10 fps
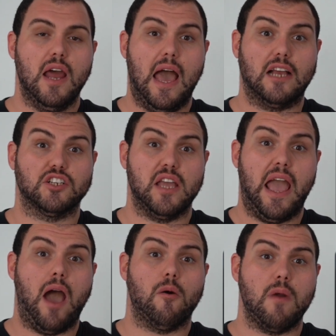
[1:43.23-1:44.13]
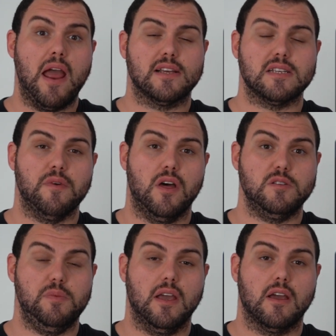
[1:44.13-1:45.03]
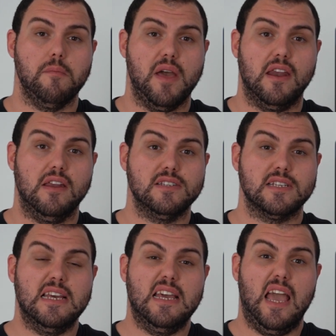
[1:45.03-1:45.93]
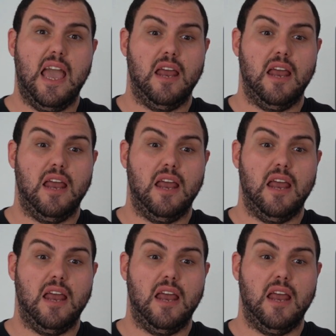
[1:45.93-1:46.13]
you're gonna actually outrank some of those bigger competitors.